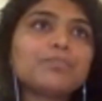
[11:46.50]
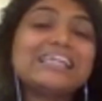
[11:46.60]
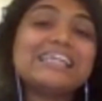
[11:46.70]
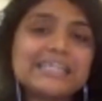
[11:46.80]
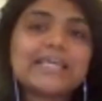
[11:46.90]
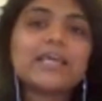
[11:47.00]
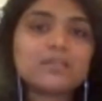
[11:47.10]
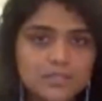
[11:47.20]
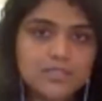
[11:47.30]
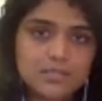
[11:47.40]

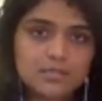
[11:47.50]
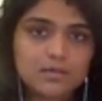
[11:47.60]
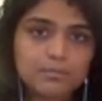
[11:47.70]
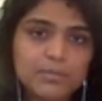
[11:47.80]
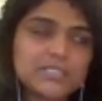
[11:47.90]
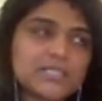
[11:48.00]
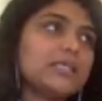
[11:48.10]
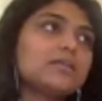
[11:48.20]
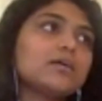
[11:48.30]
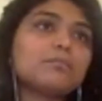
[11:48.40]
litigants, basically
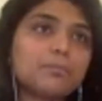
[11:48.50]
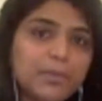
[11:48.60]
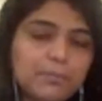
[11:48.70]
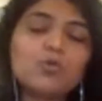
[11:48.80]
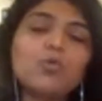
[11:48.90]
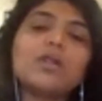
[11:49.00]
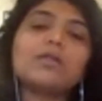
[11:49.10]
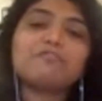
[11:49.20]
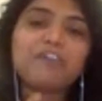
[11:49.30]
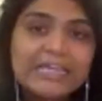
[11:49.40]
the people who are
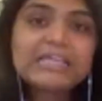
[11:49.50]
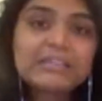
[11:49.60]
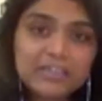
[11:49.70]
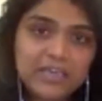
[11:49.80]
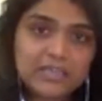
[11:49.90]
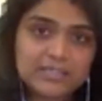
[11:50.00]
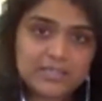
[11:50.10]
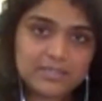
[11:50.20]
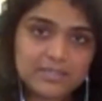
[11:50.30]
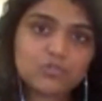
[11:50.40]
filing the
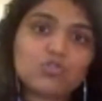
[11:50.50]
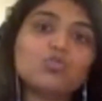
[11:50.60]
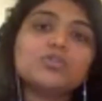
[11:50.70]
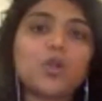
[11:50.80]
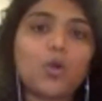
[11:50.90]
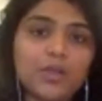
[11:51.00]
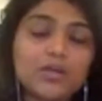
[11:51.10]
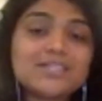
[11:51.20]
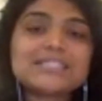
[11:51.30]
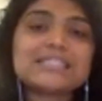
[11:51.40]
cases through their
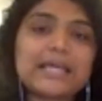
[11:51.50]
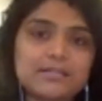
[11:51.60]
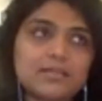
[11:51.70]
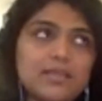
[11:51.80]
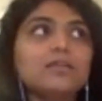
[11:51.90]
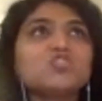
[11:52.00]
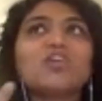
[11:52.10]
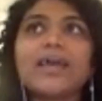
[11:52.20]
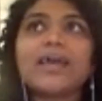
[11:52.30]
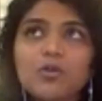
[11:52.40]
lawyers, is less. In a
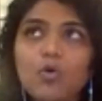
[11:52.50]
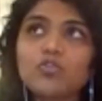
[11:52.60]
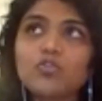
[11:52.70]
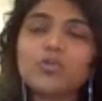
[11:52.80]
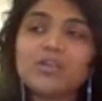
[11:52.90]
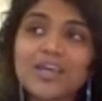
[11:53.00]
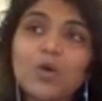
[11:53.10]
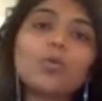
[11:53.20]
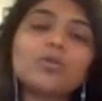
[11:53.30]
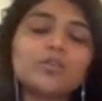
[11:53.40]
trial court, you
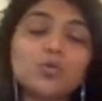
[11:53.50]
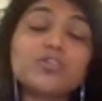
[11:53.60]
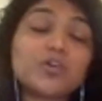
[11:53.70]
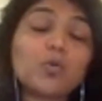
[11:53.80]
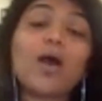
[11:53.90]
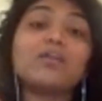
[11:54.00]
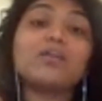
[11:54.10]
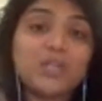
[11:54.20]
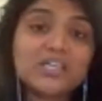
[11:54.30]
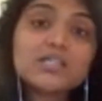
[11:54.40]
would require
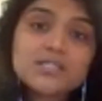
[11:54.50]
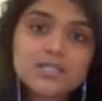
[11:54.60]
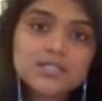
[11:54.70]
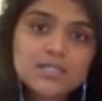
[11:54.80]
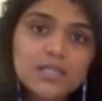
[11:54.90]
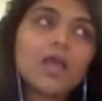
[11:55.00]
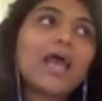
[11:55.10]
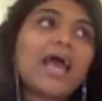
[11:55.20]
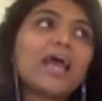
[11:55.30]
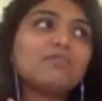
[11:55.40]
witnesses,
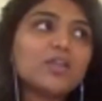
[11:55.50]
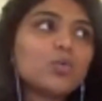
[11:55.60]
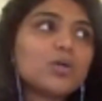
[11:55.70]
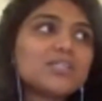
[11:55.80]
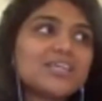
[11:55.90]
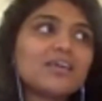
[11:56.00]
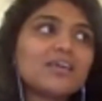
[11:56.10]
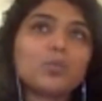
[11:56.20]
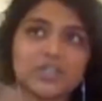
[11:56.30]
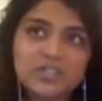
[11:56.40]
and when you are
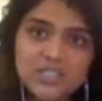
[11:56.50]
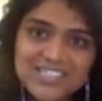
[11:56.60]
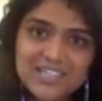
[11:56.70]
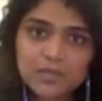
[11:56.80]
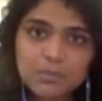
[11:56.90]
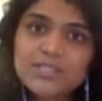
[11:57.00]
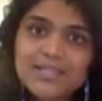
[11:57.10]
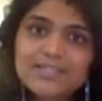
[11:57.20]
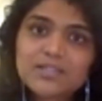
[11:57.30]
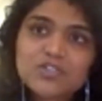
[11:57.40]
taking witness statements,
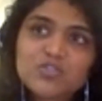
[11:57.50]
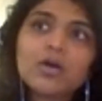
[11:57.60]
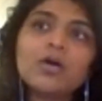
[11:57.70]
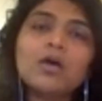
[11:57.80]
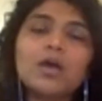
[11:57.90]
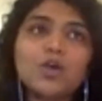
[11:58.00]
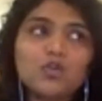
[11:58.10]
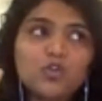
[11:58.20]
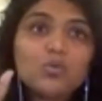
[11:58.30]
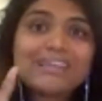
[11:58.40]
etc.,
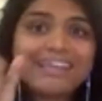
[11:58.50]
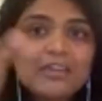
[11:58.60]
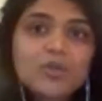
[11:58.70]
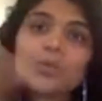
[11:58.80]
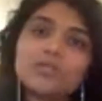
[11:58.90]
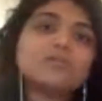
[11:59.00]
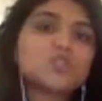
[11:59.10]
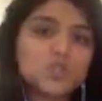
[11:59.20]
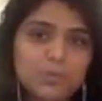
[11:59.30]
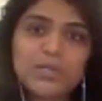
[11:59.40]
you need your witness
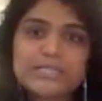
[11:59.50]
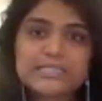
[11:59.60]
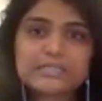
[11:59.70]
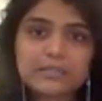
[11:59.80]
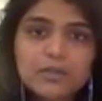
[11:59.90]
to be present in